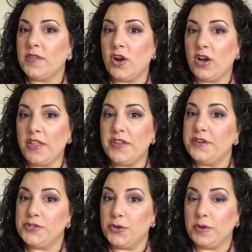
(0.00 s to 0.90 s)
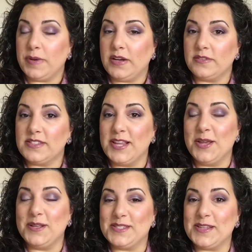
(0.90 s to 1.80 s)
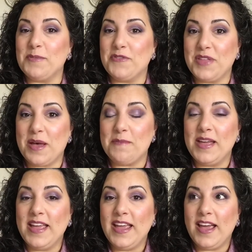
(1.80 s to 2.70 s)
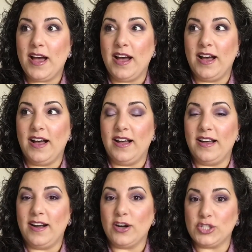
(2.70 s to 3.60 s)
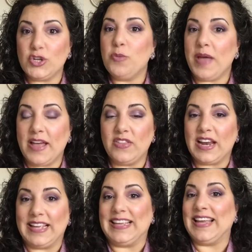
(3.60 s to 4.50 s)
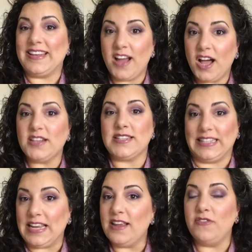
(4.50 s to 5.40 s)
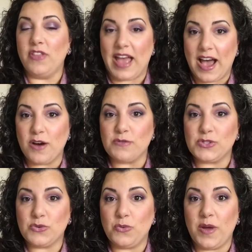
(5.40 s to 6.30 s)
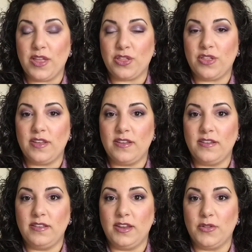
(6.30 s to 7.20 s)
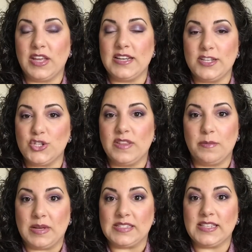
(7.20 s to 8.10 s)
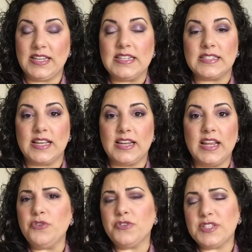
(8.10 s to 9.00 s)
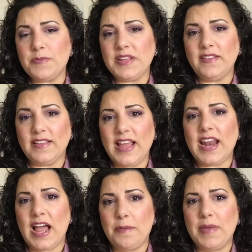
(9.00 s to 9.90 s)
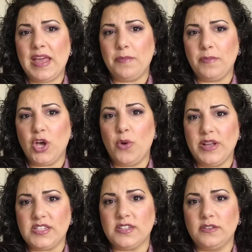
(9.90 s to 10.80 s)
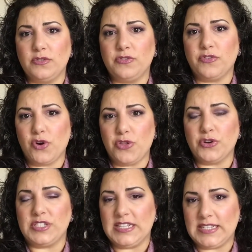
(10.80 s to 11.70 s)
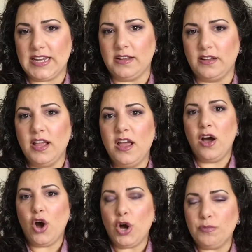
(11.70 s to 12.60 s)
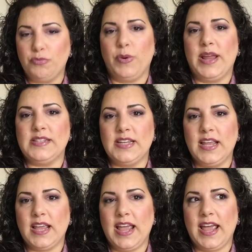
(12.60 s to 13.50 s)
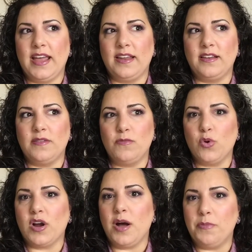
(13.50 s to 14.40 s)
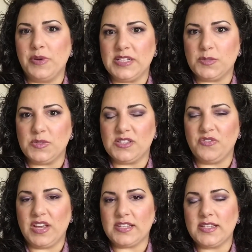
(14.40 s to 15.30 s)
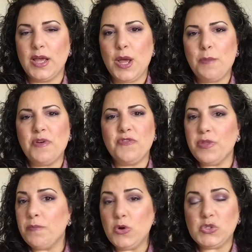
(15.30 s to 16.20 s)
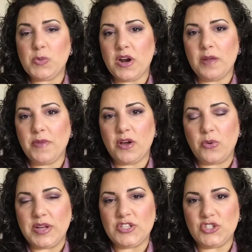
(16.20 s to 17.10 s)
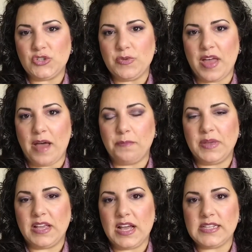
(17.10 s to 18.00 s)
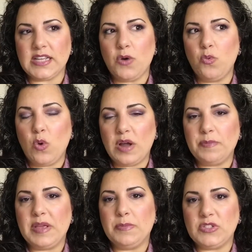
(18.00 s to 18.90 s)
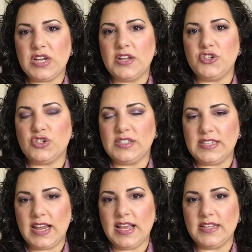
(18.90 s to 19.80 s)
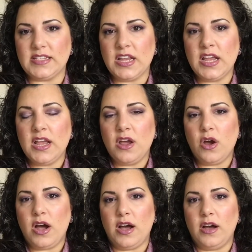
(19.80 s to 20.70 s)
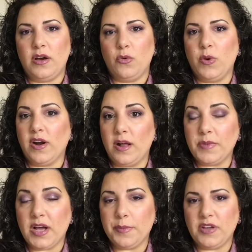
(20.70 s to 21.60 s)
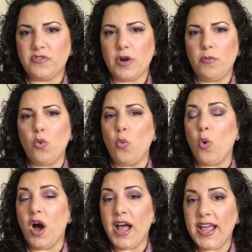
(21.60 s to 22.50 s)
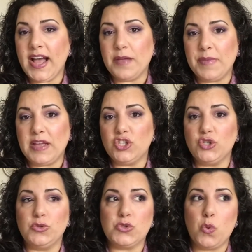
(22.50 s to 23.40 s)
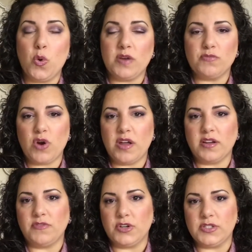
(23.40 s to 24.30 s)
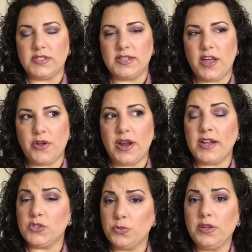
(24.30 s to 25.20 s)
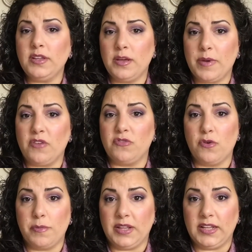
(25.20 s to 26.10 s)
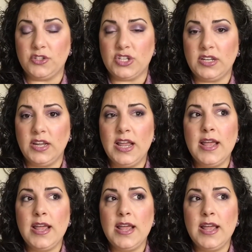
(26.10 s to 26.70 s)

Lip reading: are nothing to joke about. Some of them are so bad that I cannot leave the house with the condition that my skin is in. So for something like that, I may go into further detail on branding and more company specifics. But for the most part, I'm not going to do that, because I want people to understand where I'm coming from, why I may choose one product versus another. And it's really about formulation,